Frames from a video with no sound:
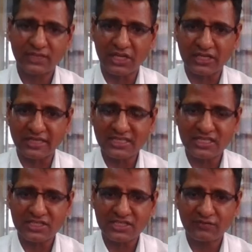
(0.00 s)

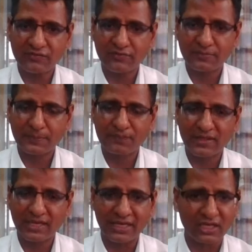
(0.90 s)
relationship,
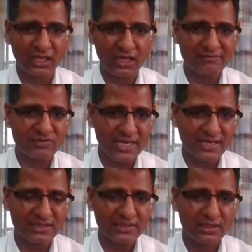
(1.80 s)
and
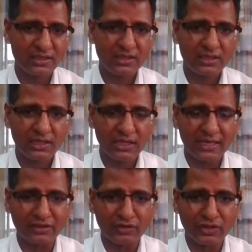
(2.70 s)
contract,
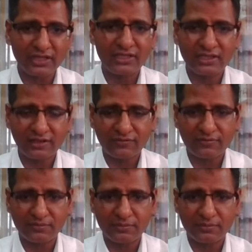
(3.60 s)
and need of